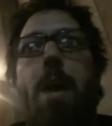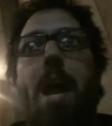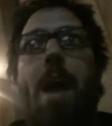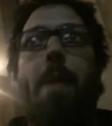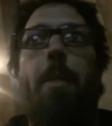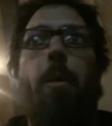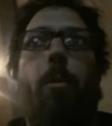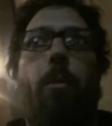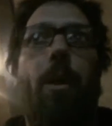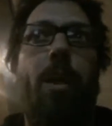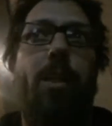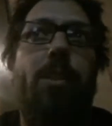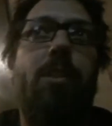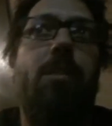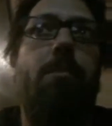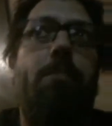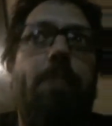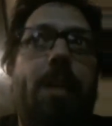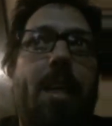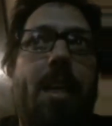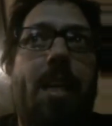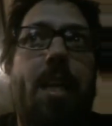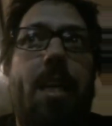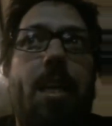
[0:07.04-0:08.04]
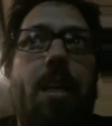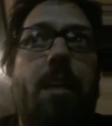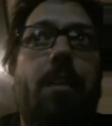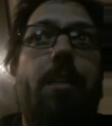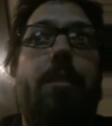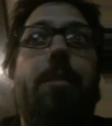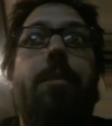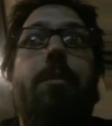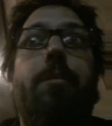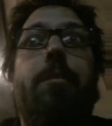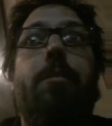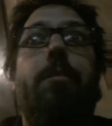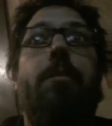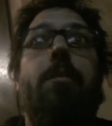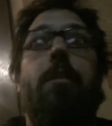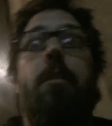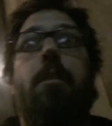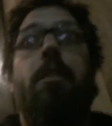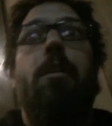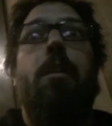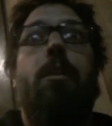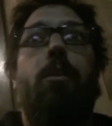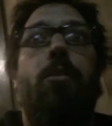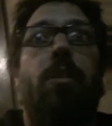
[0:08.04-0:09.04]
have the WrestleMania
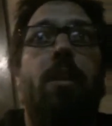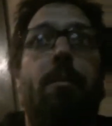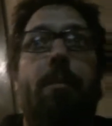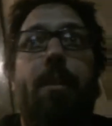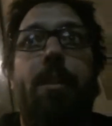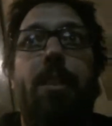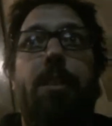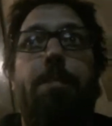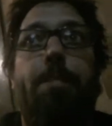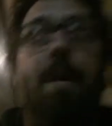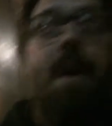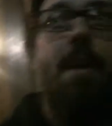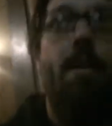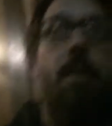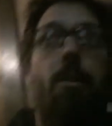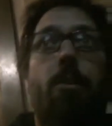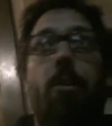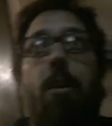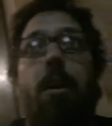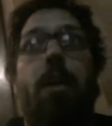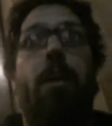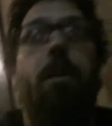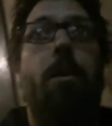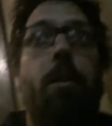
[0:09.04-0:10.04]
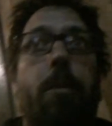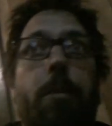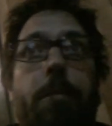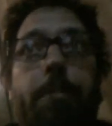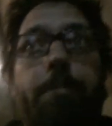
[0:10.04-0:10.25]
Women's Battle Royal.